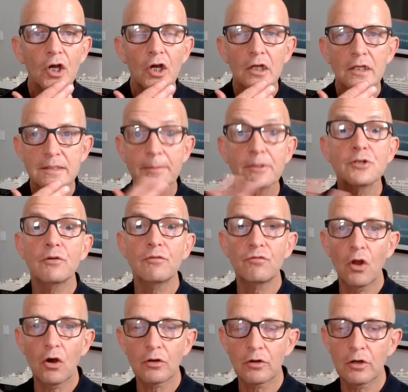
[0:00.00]
I'm going to do a
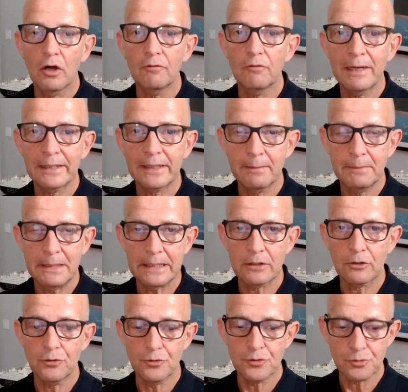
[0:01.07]
vlog of my Kimberley
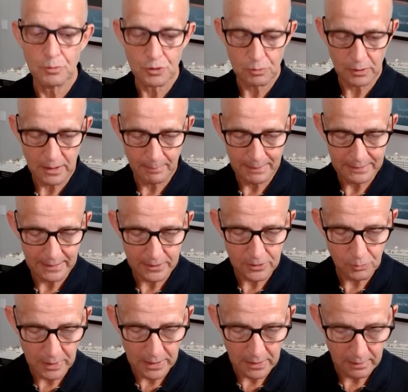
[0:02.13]
cruise, which will come out next
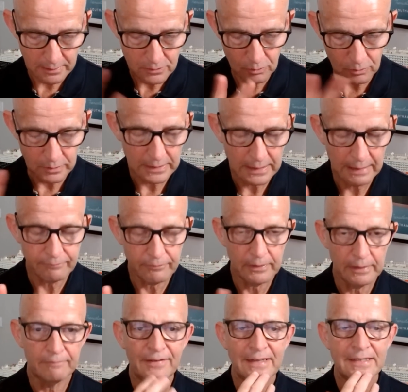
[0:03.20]
week. That's all
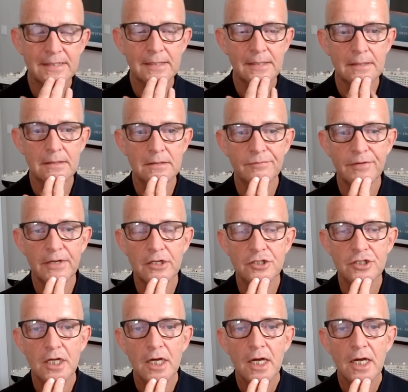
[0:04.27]
I've edited and it's finished.